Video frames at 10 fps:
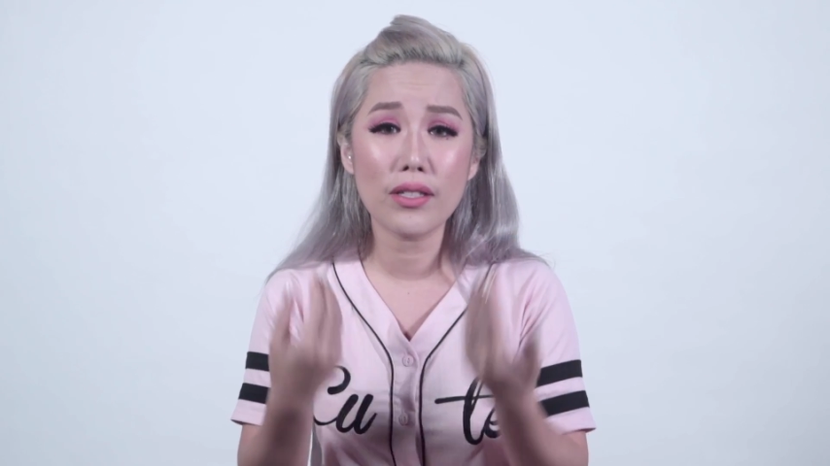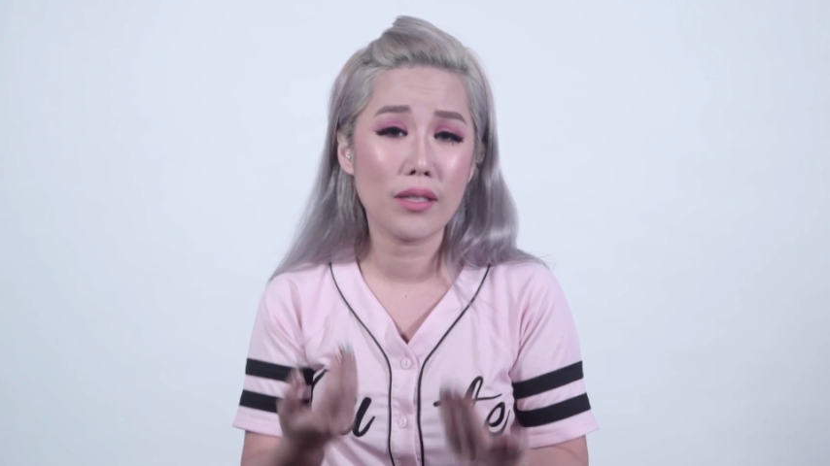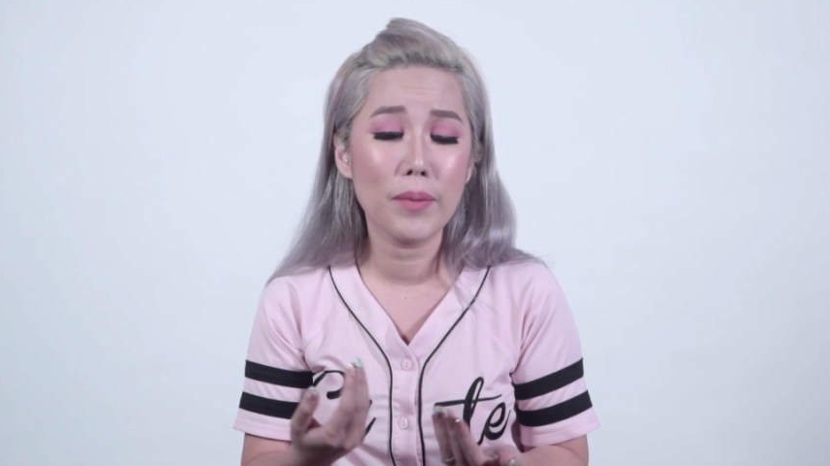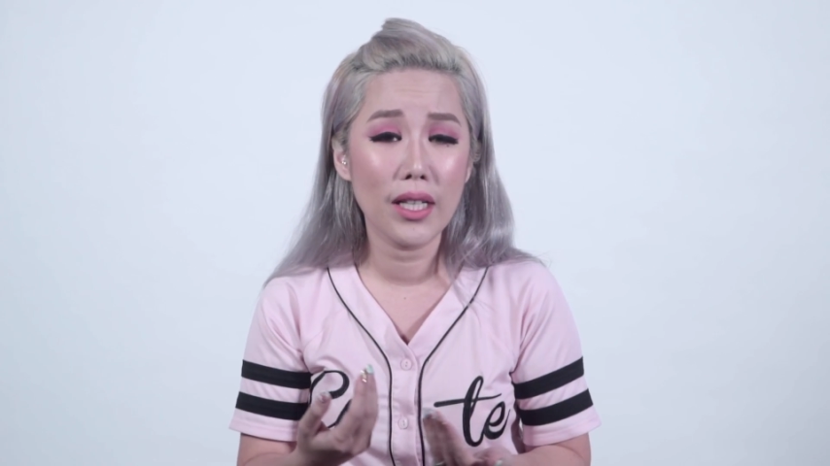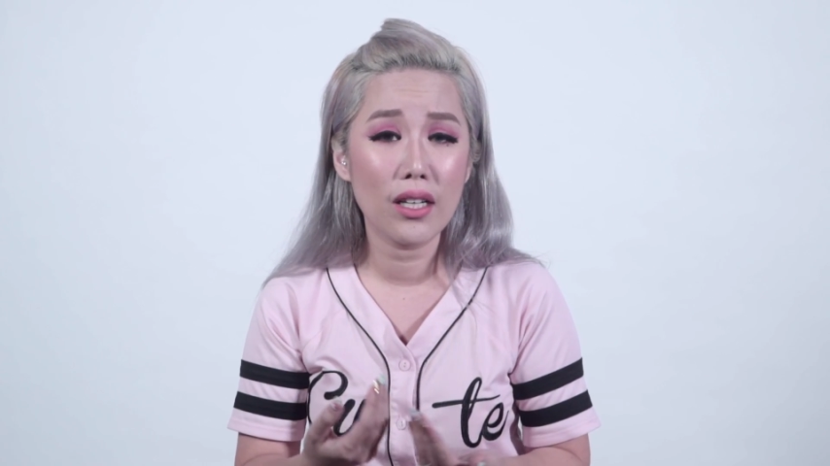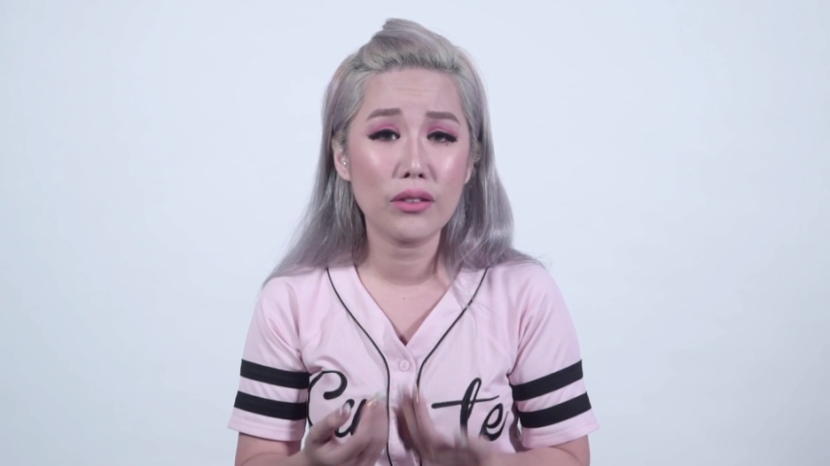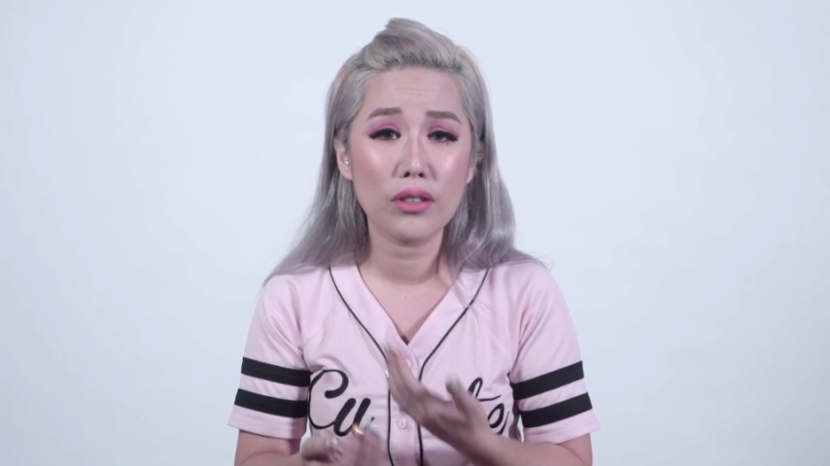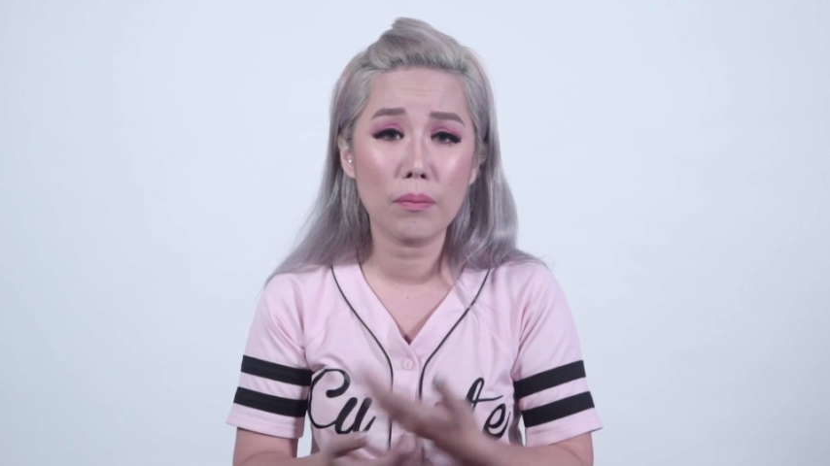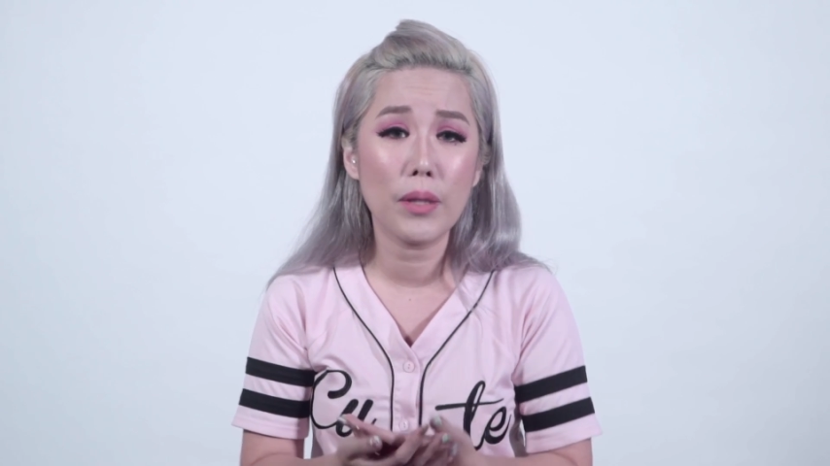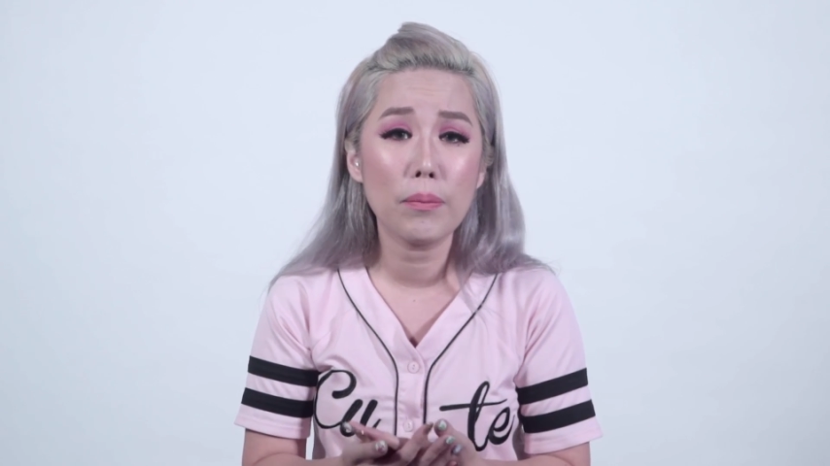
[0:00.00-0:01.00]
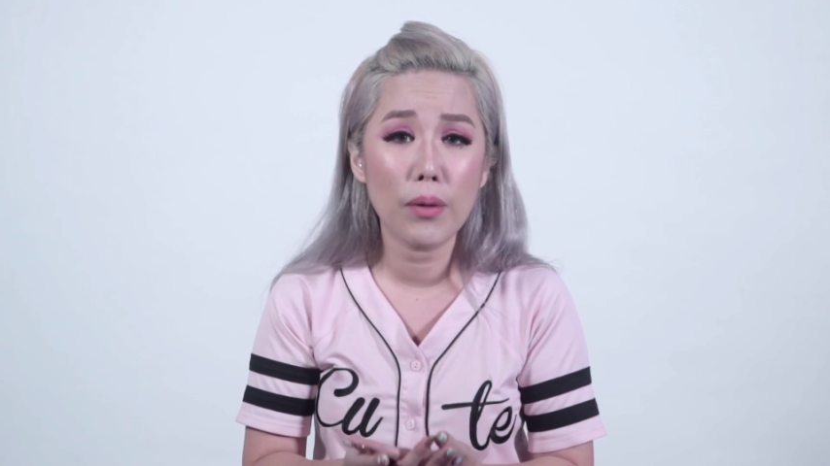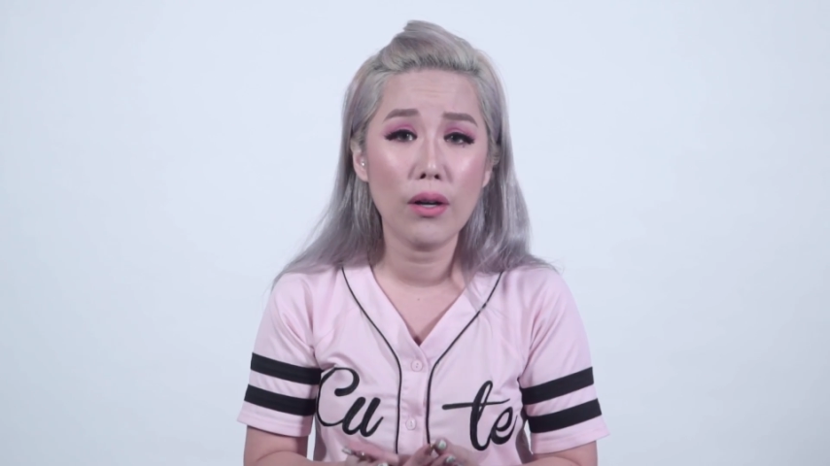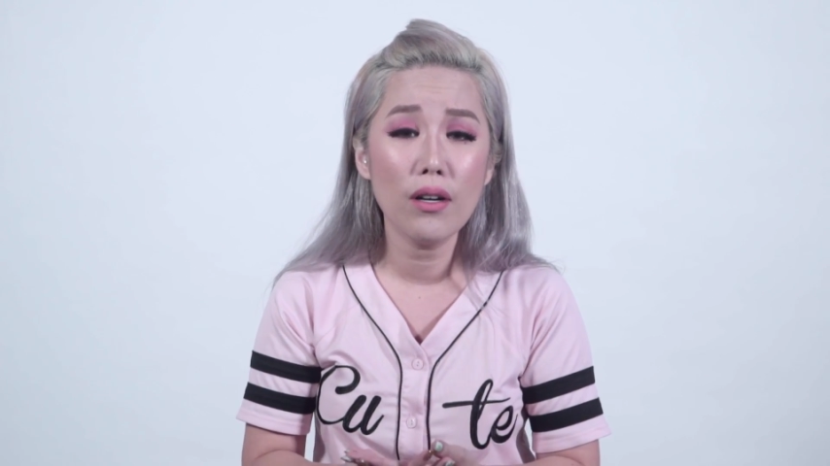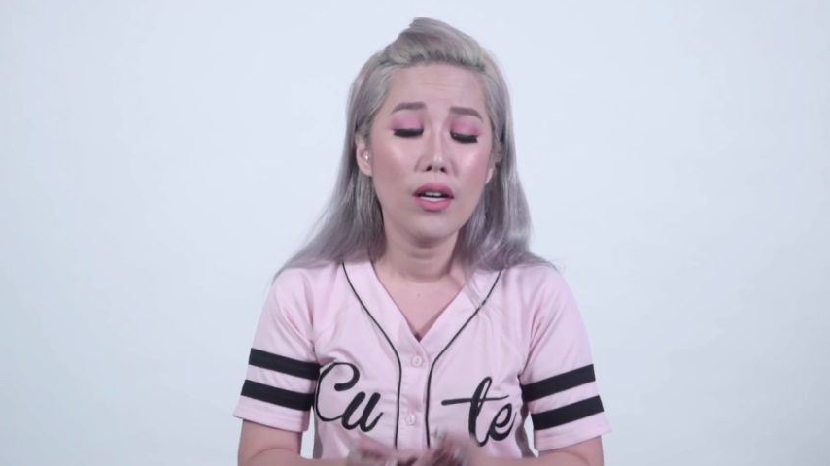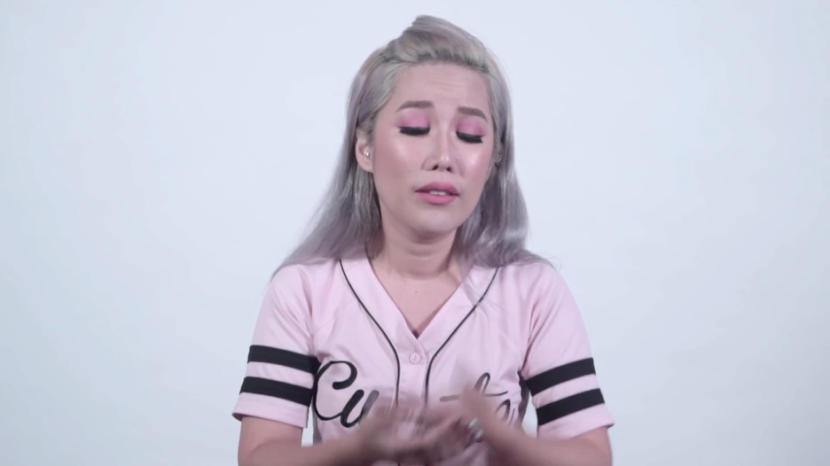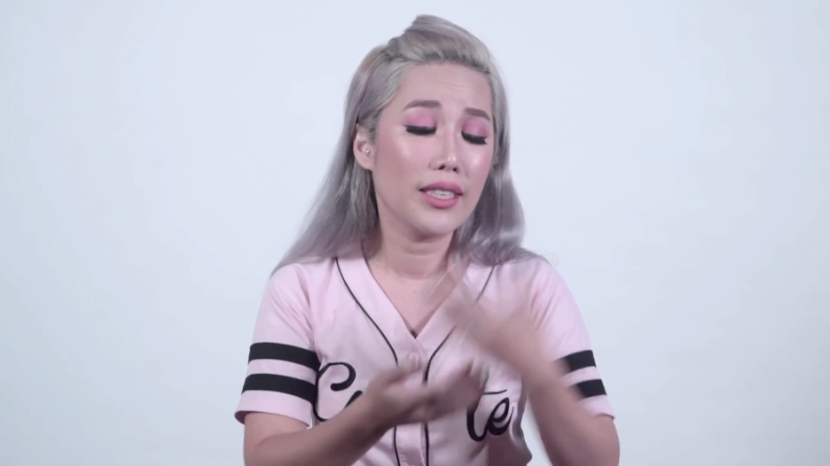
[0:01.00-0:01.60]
similar to the people